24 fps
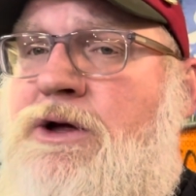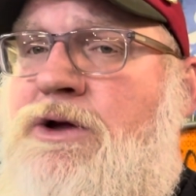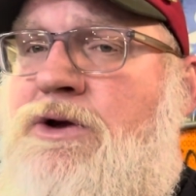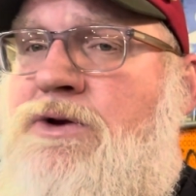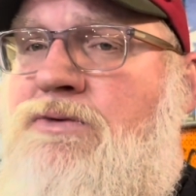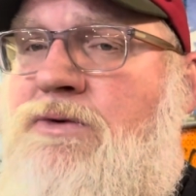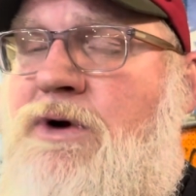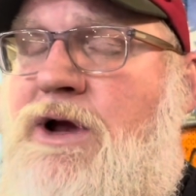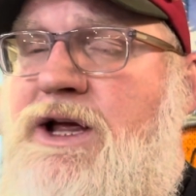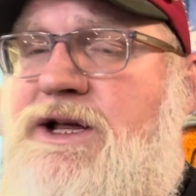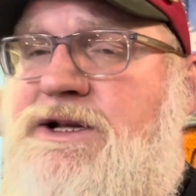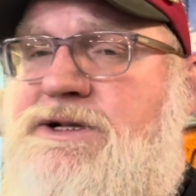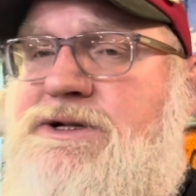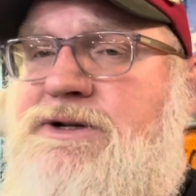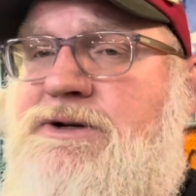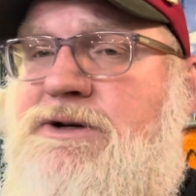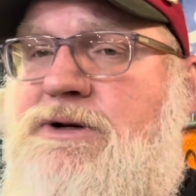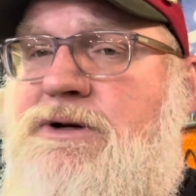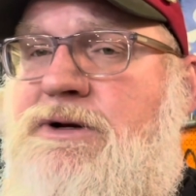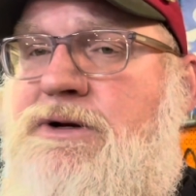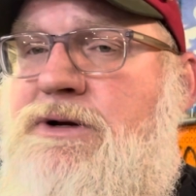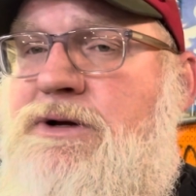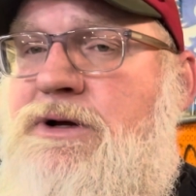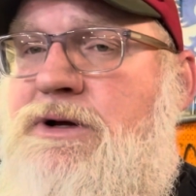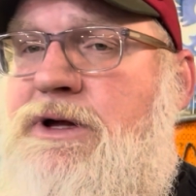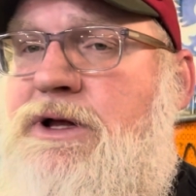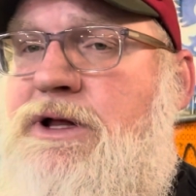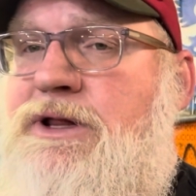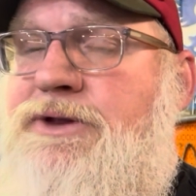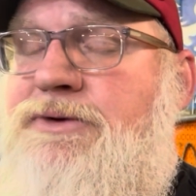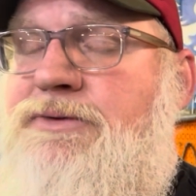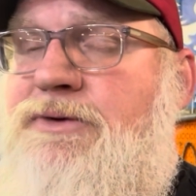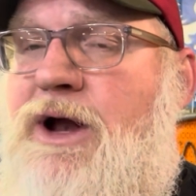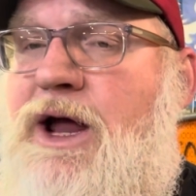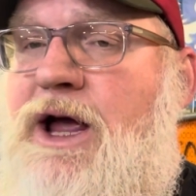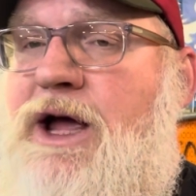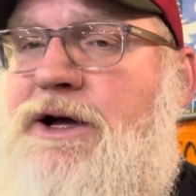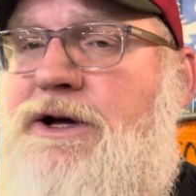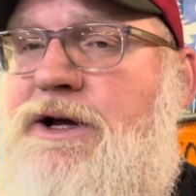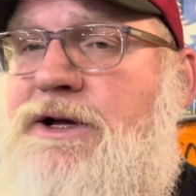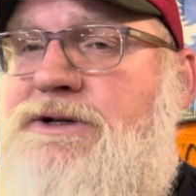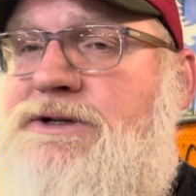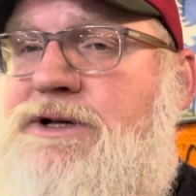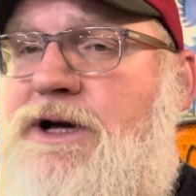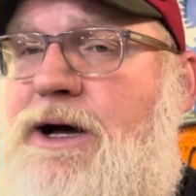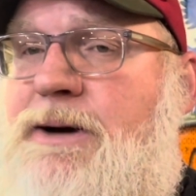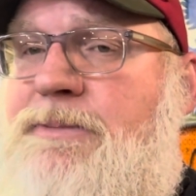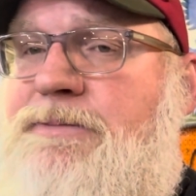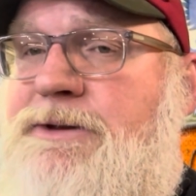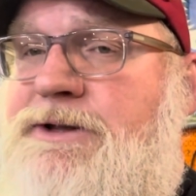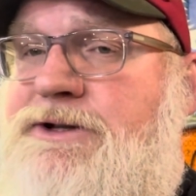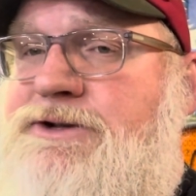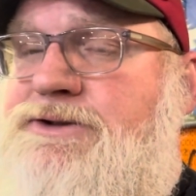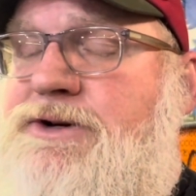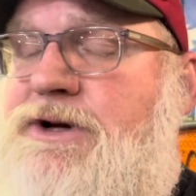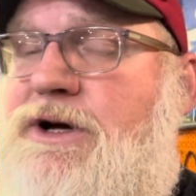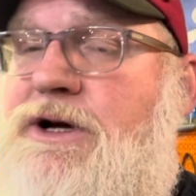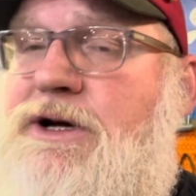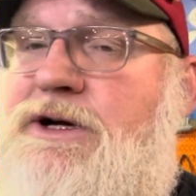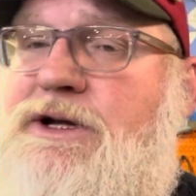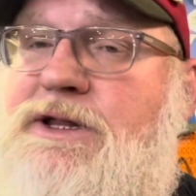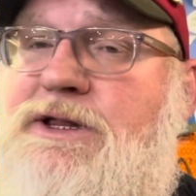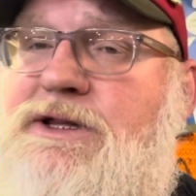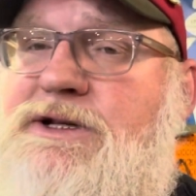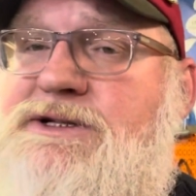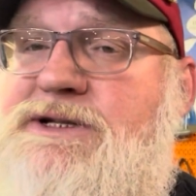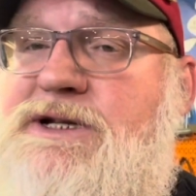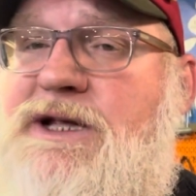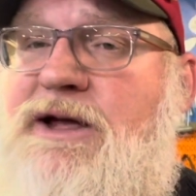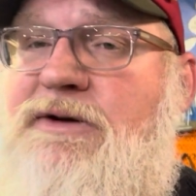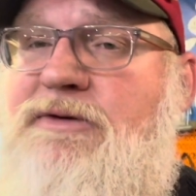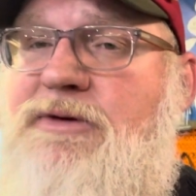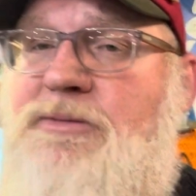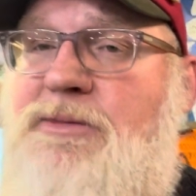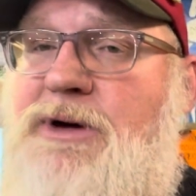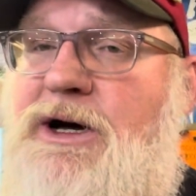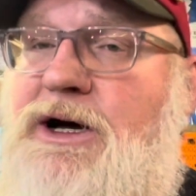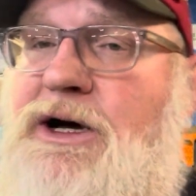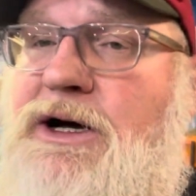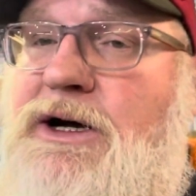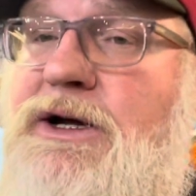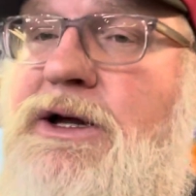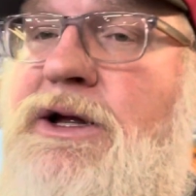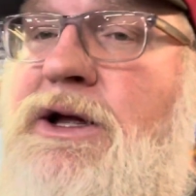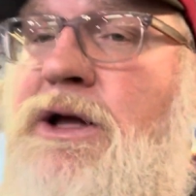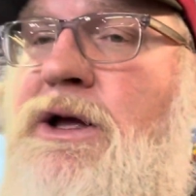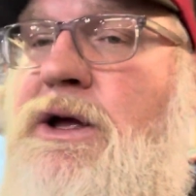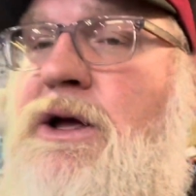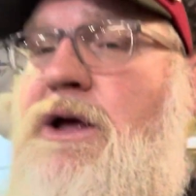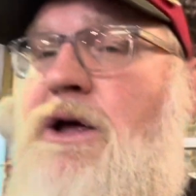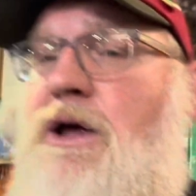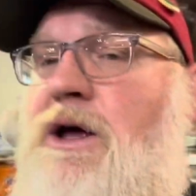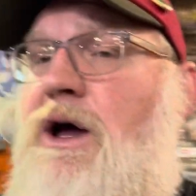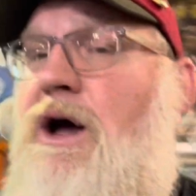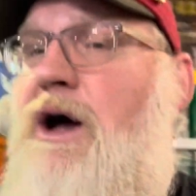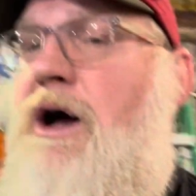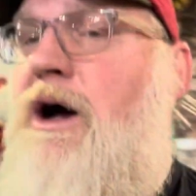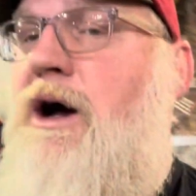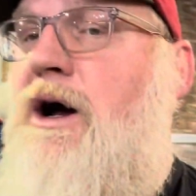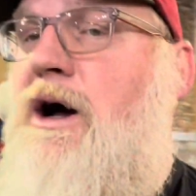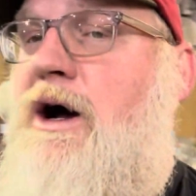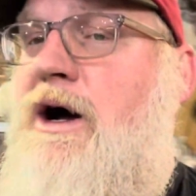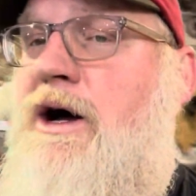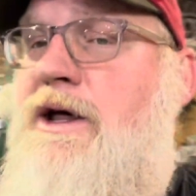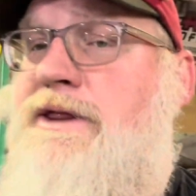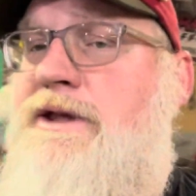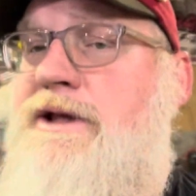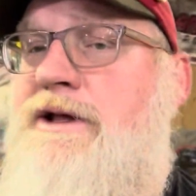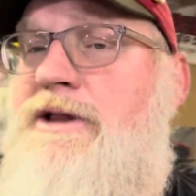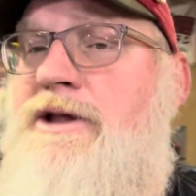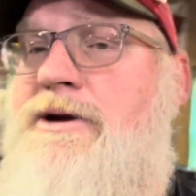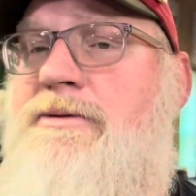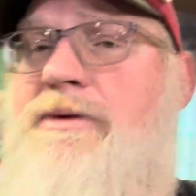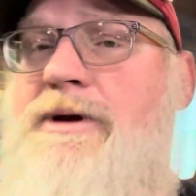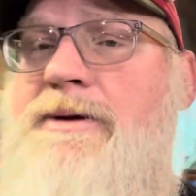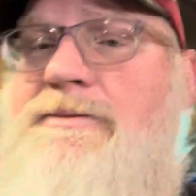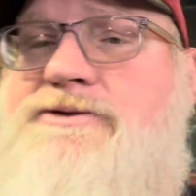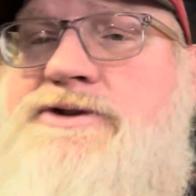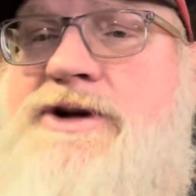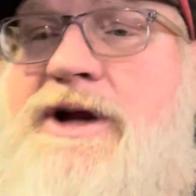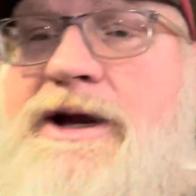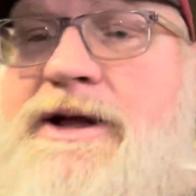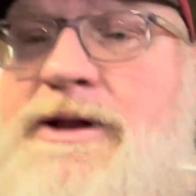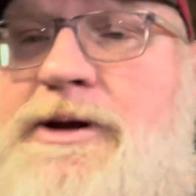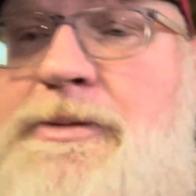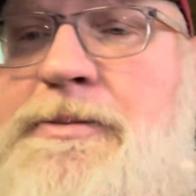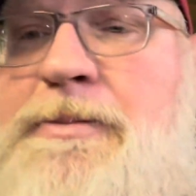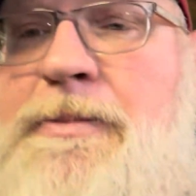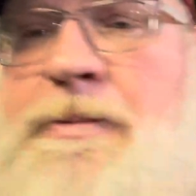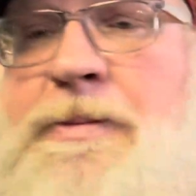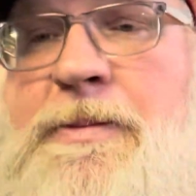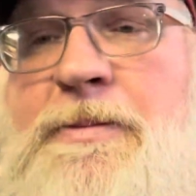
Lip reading: razor in the rack on top of the truck and the Sammy Mog on the aluminum trailer.